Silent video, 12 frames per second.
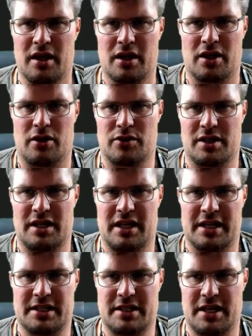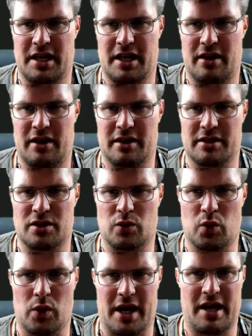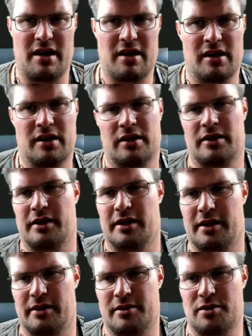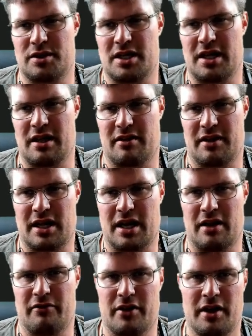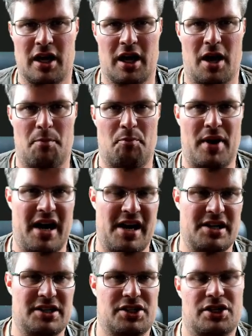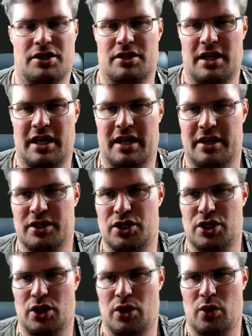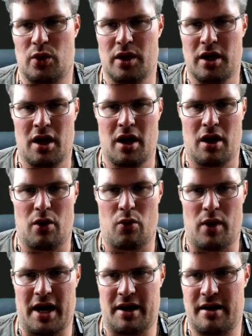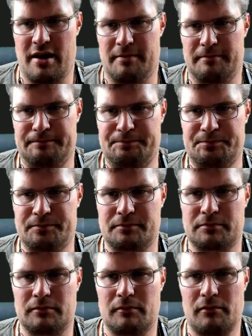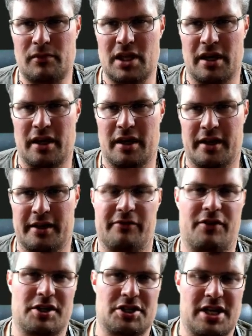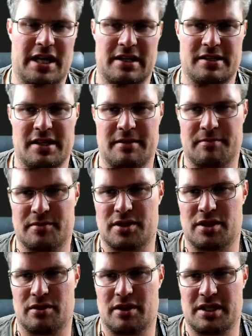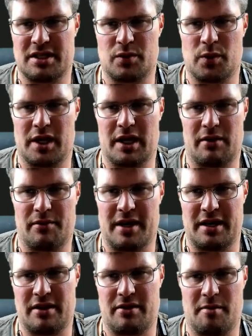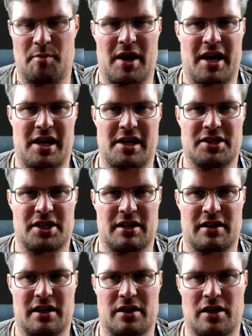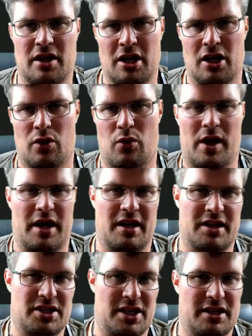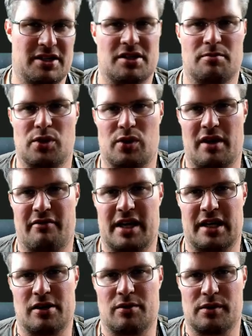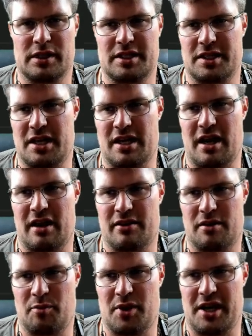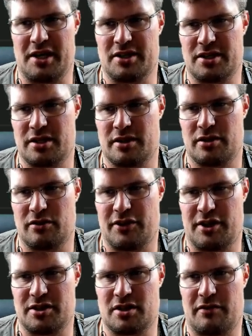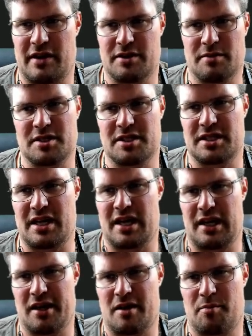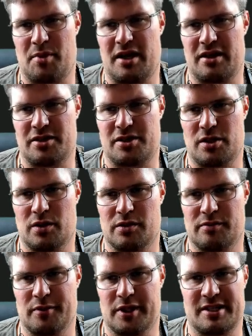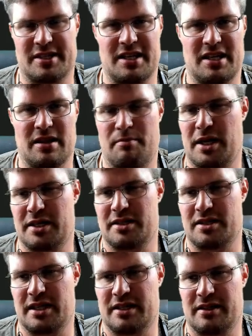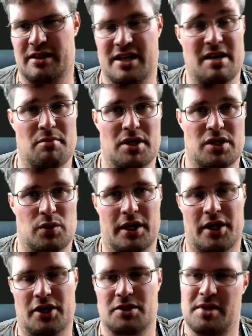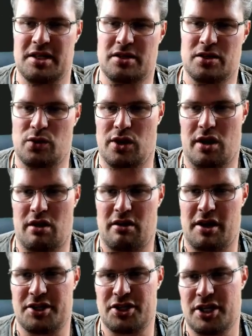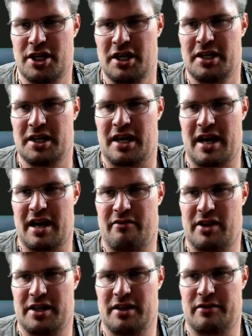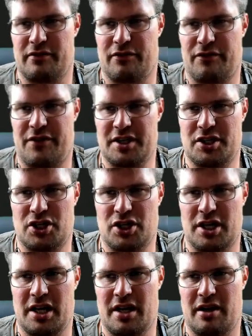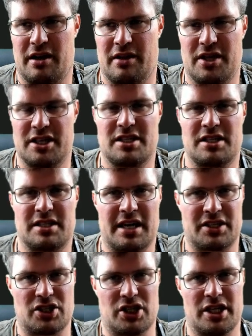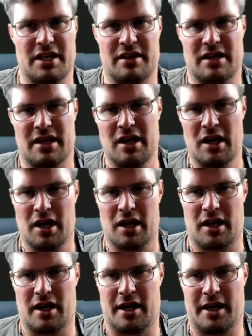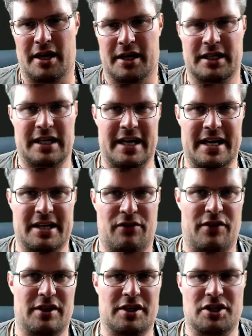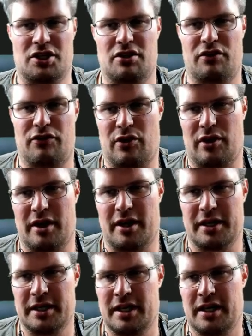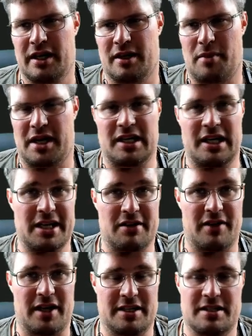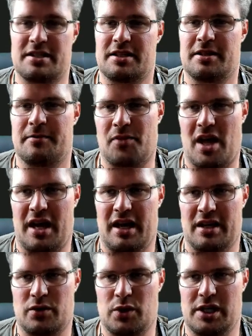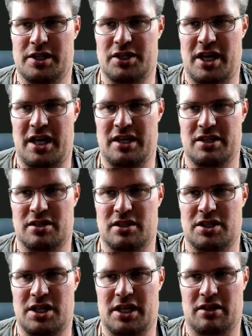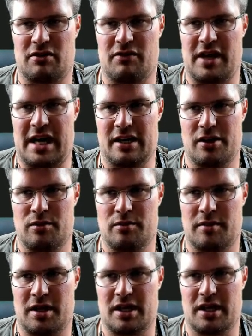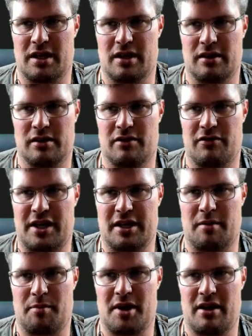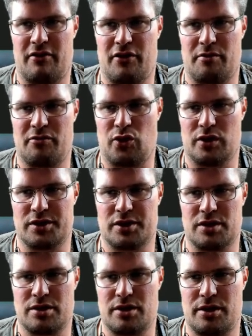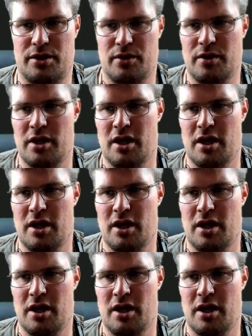go to the next here, it's when. You see here that I have a page that I show when functionality. So this will render a page, and then when I change a boolean value, we'll see another page. So first off, I have some styling up here, so you will see the button and the image will not be too large. I have a little function here, and this is actually the click function for my click event, and it will change the checked value that I find up here from false to true,